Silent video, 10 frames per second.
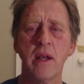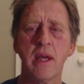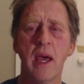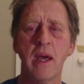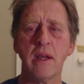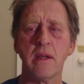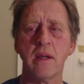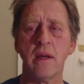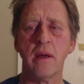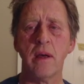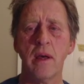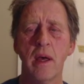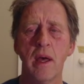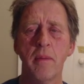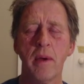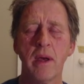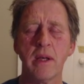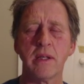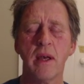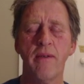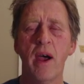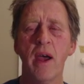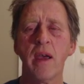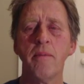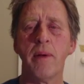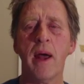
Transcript: d8, because if I can